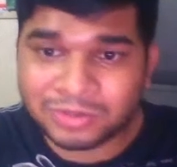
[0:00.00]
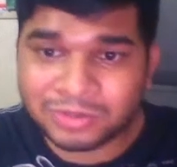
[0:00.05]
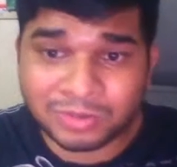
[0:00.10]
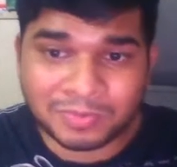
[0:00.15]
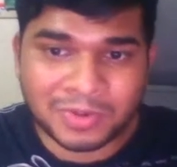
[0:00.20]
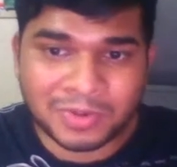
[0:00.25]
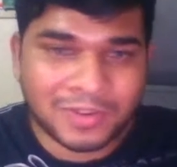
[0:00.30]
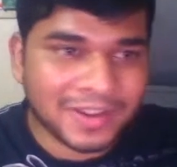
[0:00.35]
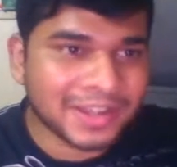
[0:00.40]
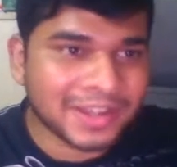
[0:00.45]
So
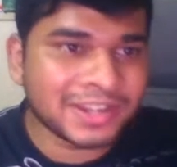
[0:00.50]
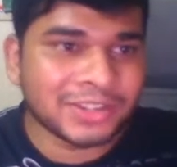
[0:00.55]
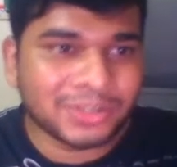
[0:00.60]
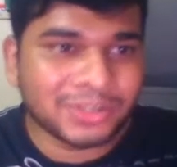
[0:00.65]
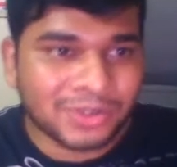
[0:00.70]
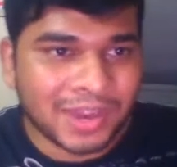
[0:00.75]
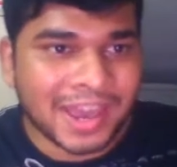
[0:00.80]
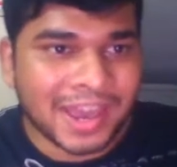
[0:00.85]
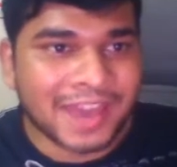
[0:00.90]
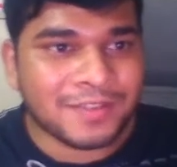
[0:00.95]
provided
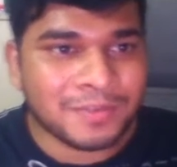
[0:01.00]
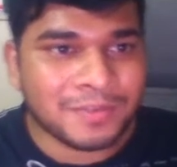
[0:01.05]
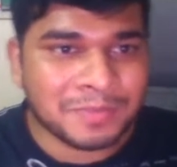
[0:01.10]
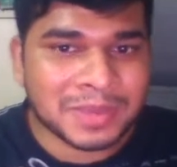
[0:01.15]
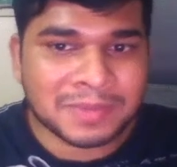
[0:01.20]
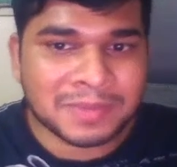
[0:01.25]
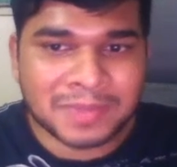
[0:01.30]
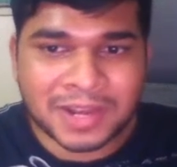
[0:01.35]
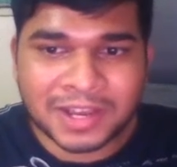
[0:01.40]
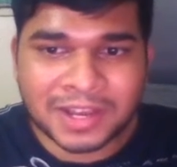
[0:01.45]
you have a
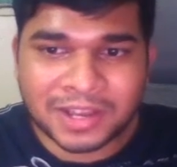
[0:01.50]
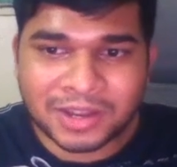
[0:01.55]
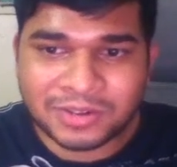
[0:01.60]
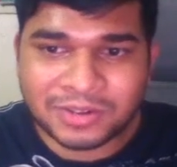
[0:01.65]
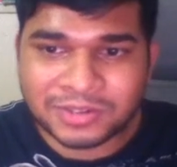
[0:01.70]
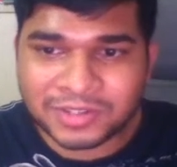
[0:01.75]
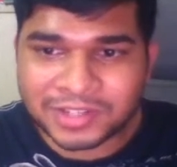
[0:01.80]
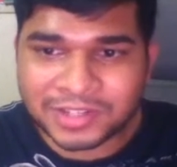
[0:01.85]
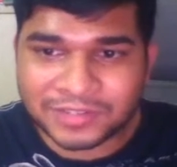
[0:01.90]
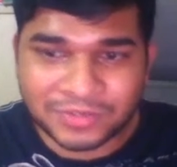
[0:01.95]
PayPal
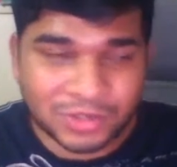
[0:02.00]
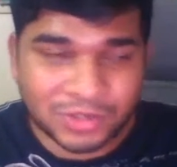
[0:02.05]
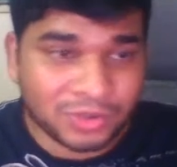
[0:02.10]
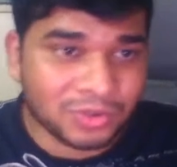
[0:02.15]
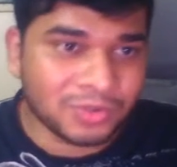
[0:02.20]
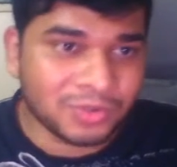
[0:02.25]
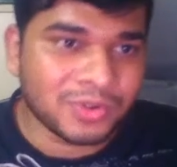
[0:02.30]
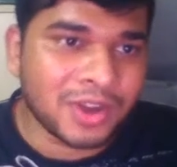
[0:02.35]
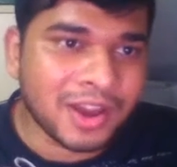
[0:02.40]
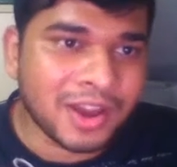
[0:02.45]
account, if you
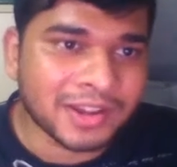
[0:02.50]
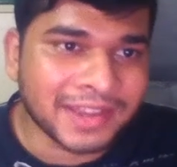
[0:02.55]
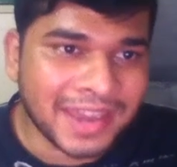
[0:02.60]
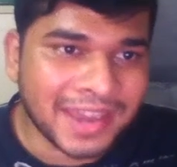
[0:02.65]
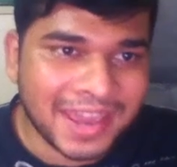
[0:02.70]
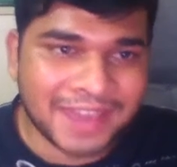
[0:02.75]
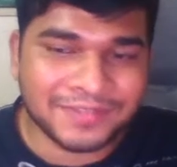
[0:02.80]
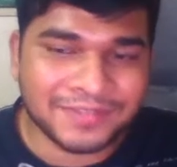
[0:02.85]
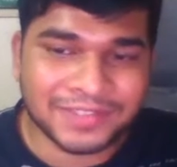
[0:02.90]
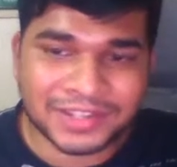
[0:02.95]
do not
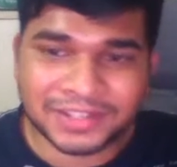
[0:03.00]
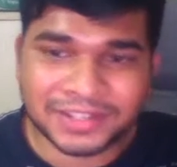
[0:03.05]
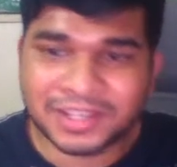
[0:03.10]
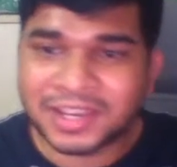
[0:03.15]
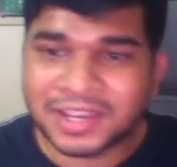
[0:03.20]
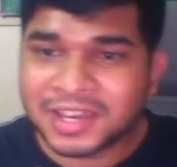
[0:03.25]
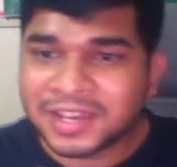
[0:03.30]
have it,